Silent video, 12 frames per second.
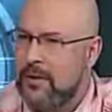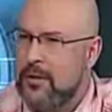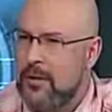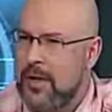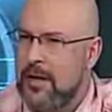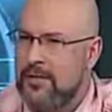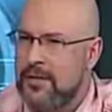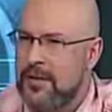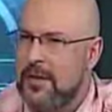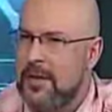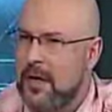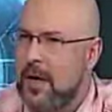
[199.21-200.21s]
So you have
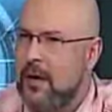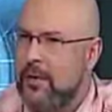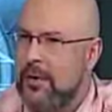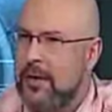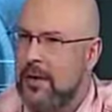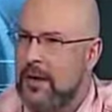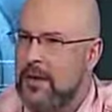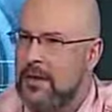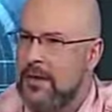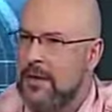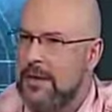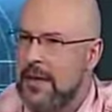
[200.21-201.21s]
seen how they
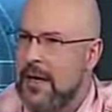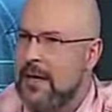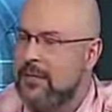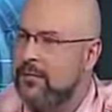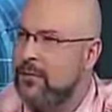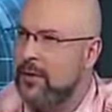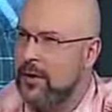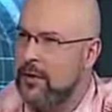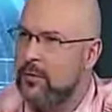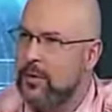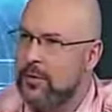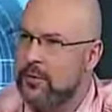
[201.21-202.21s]
stand for
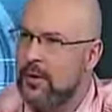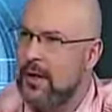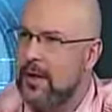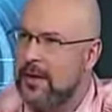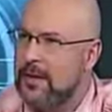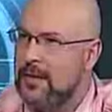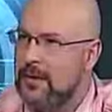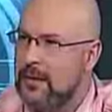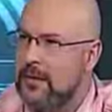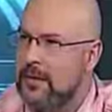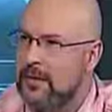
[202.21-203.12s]
human rights here,